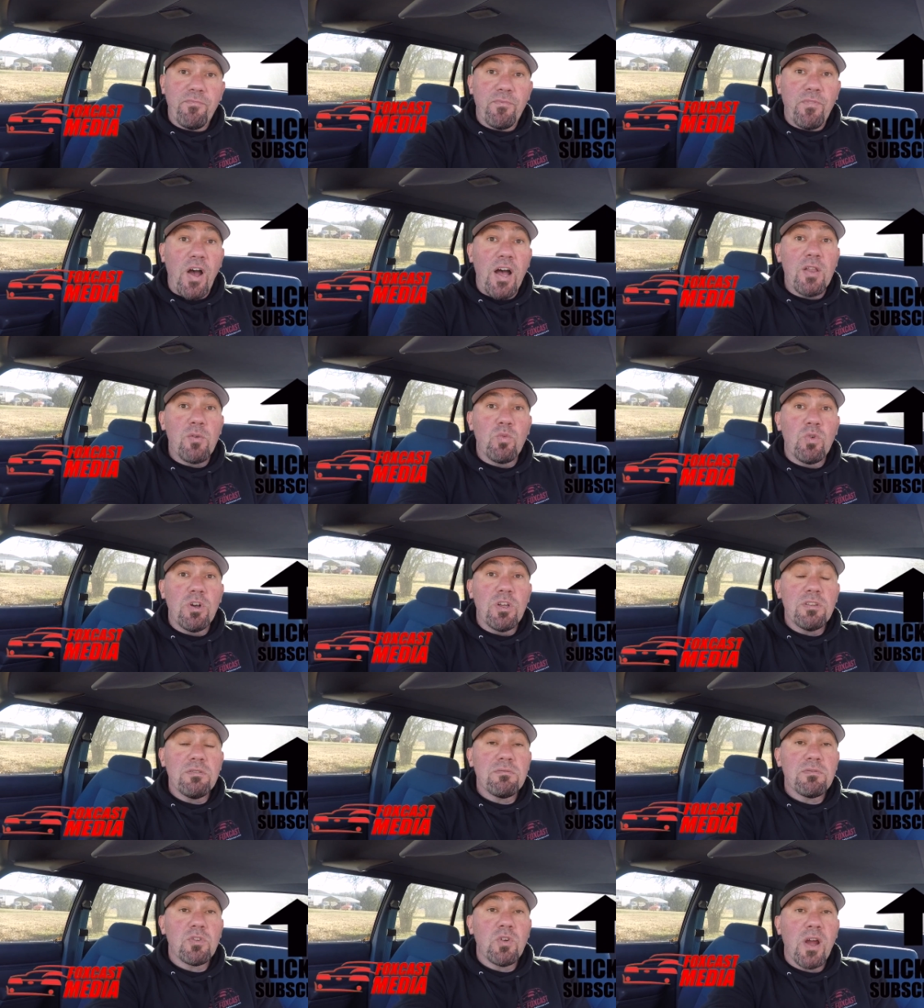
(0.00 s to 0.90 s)
Find
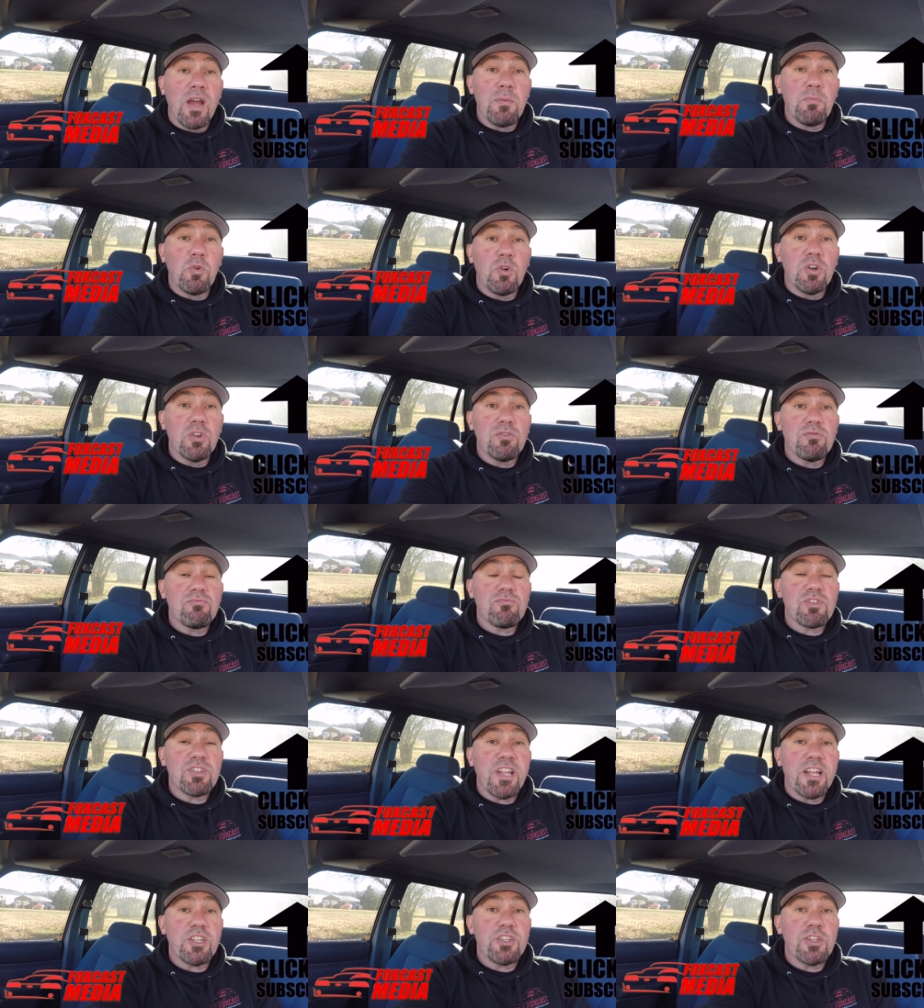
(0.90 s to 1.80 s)
one, grab one,
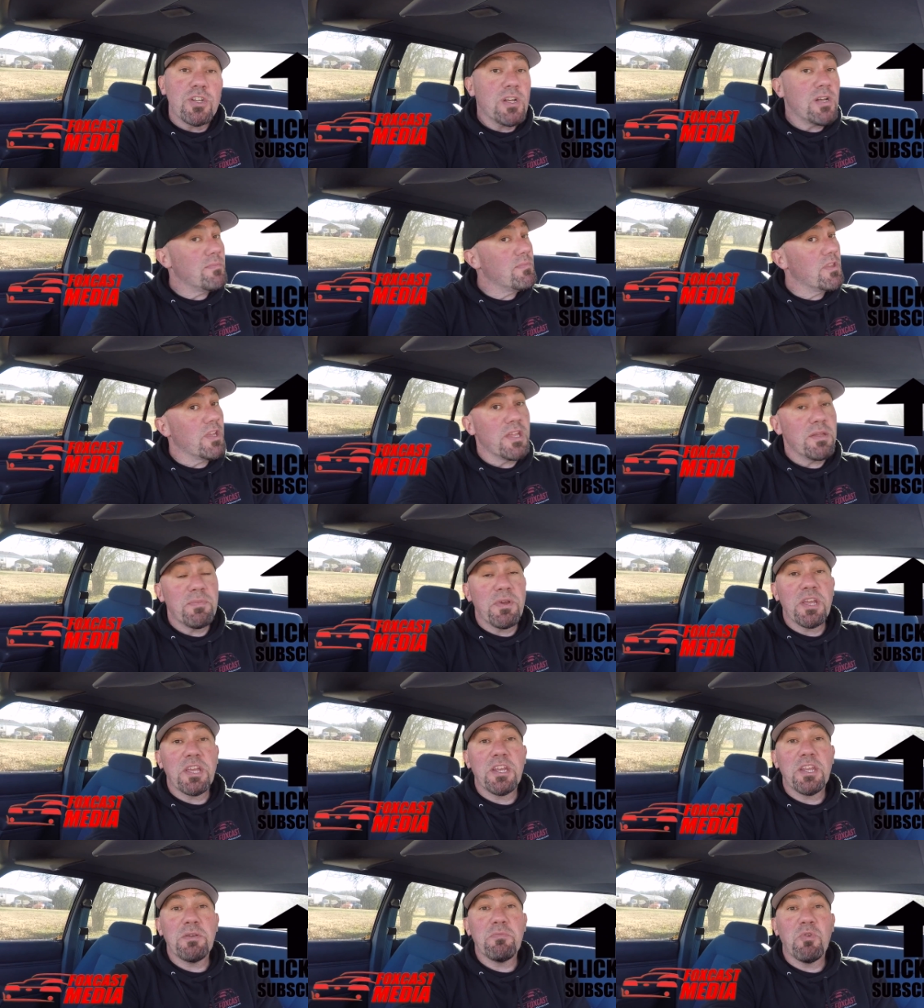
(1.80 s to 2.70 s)
snatch it up. They ain't
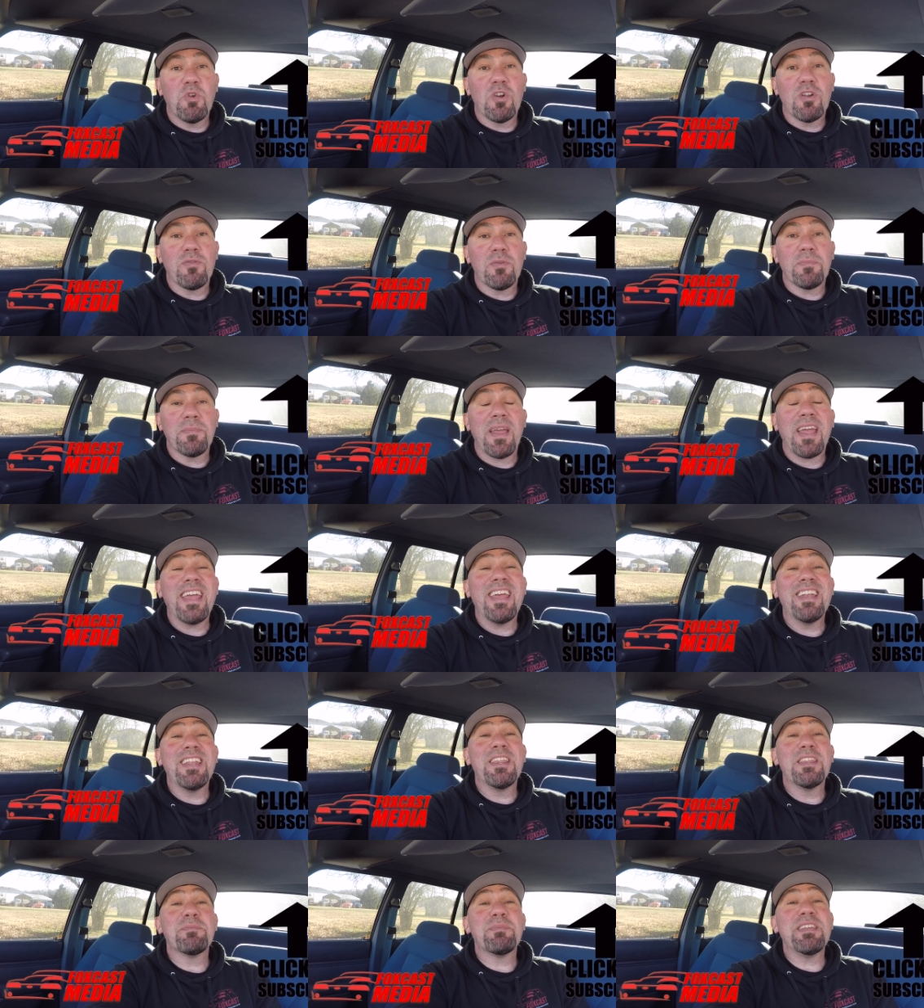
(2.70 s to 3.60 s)
making any more of them.
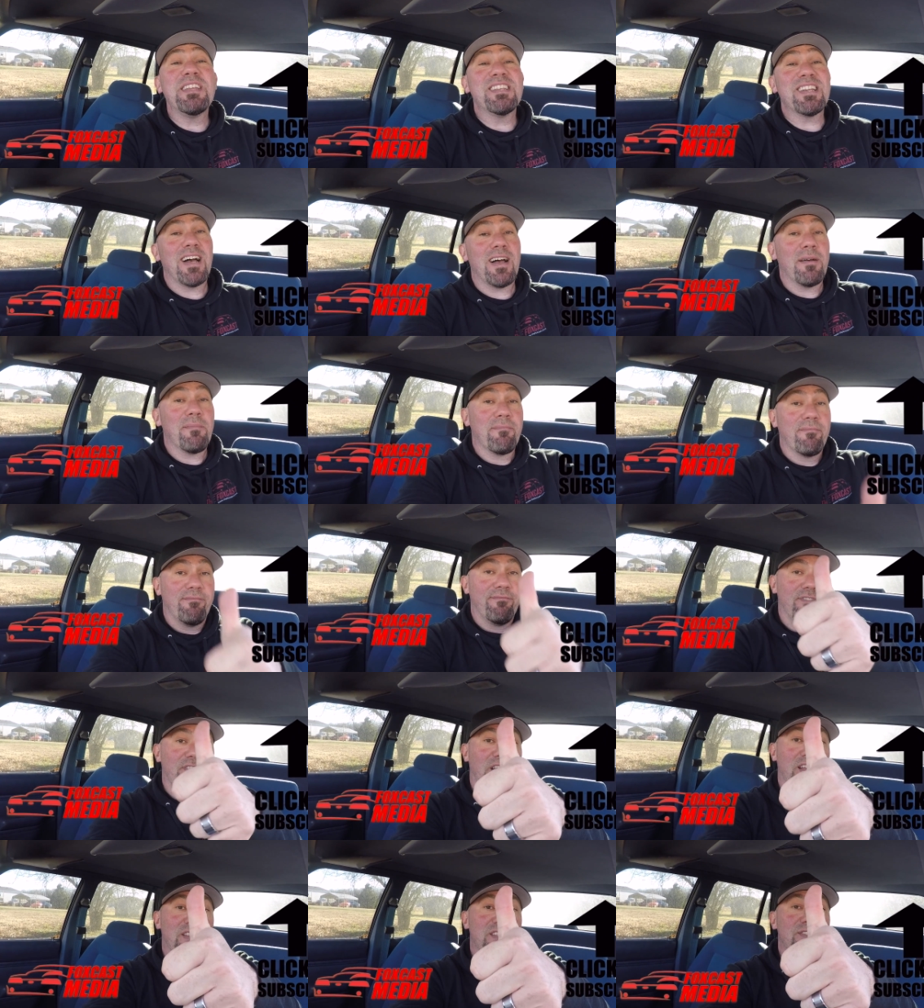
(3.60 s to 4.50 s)
And in the meantime,
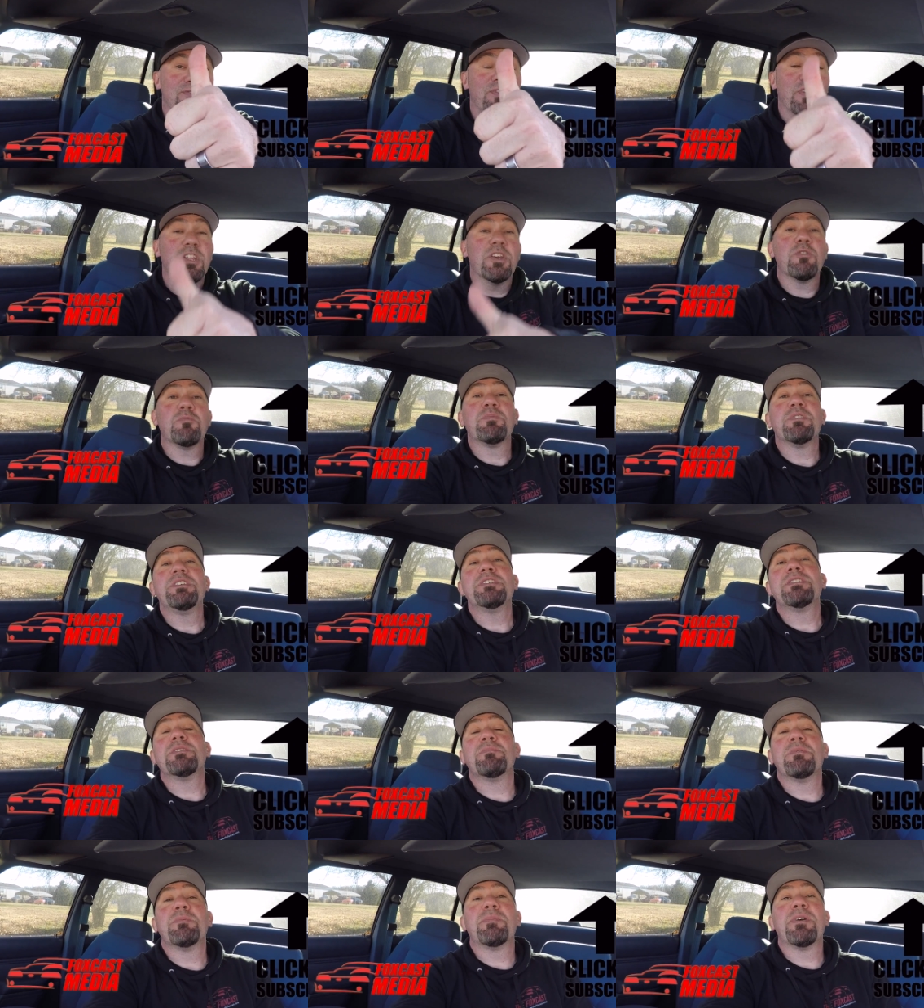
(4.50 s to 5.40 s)
if you like this video,
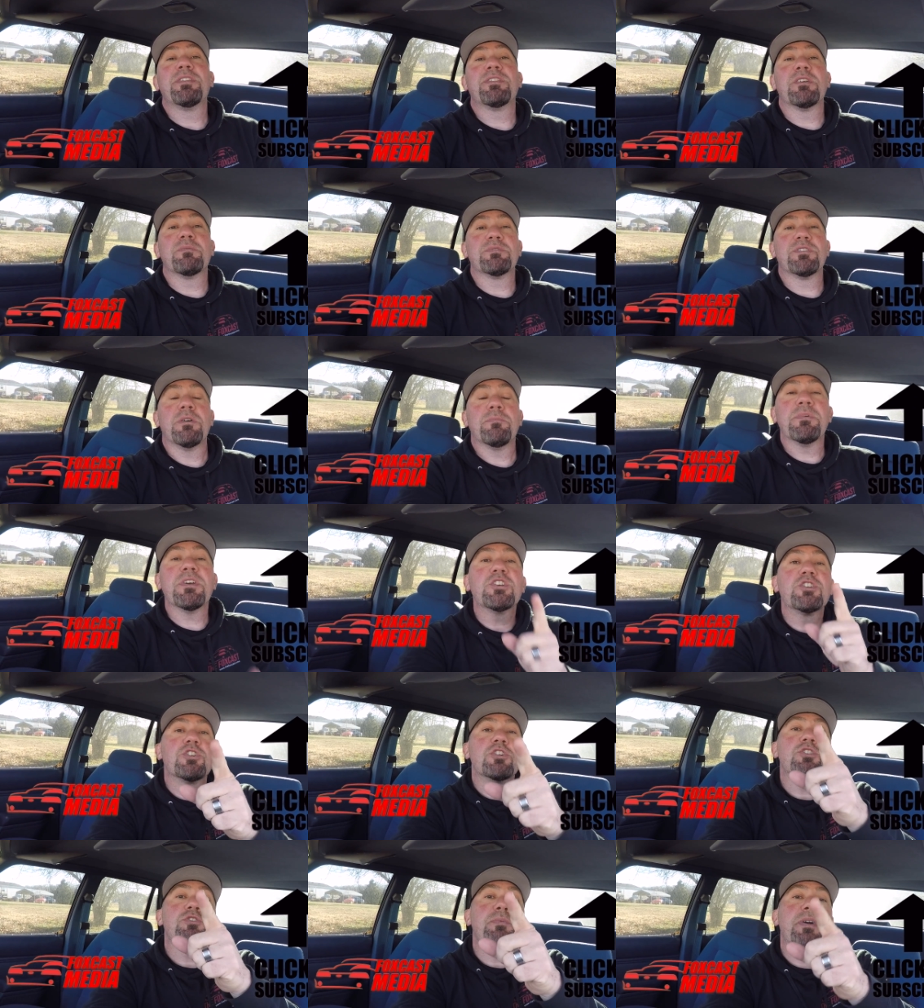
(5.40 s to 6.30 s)
please give me a big thumbs up. Make
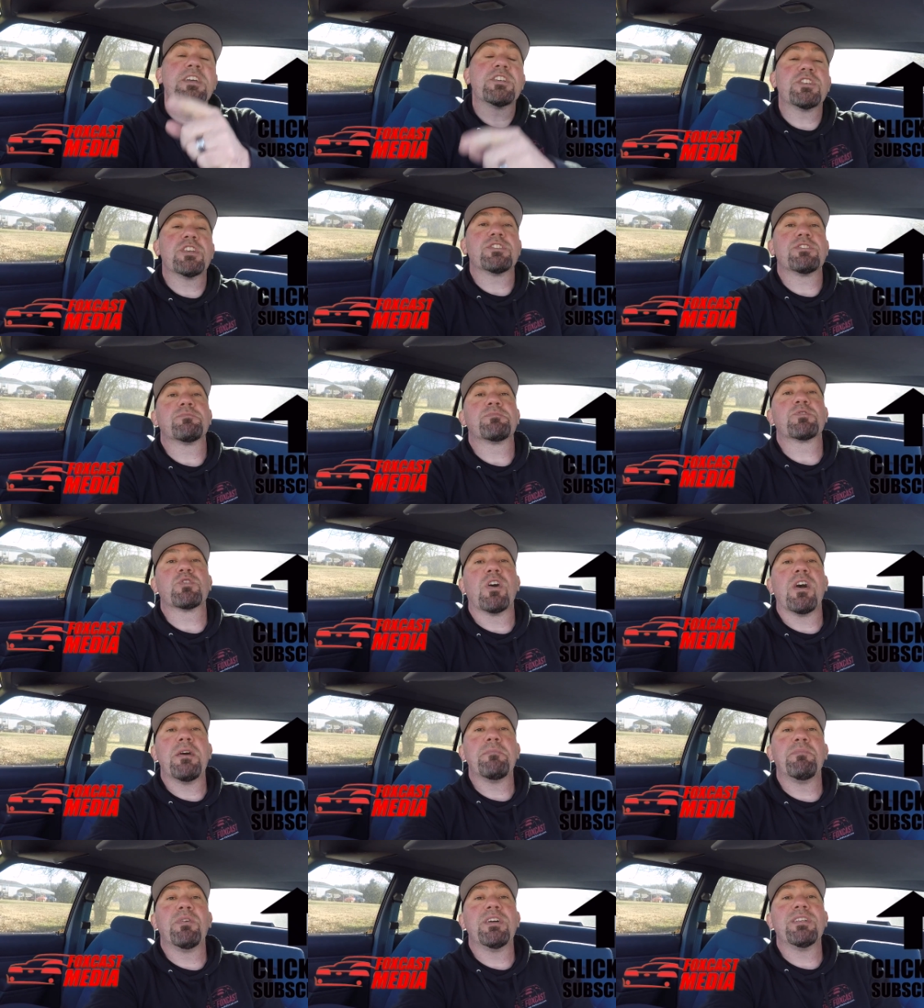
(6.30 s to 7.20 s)
sure you smash that
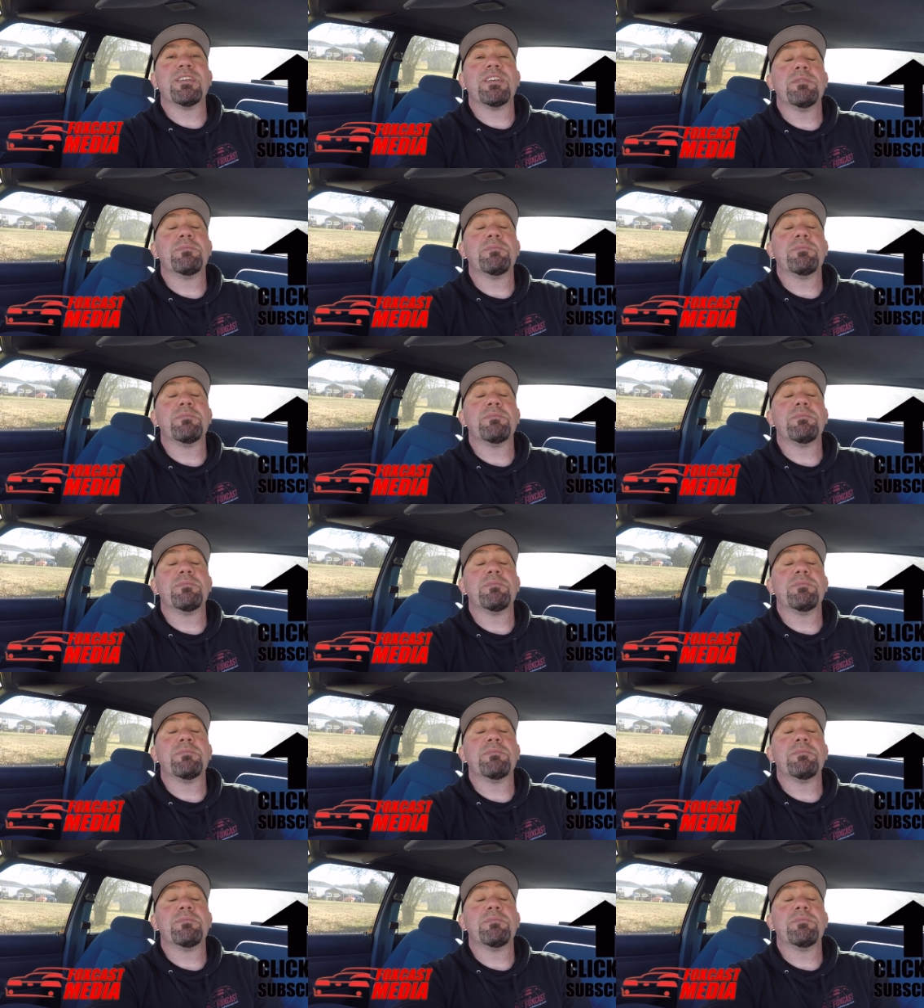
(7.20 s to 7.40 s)
subscribe button.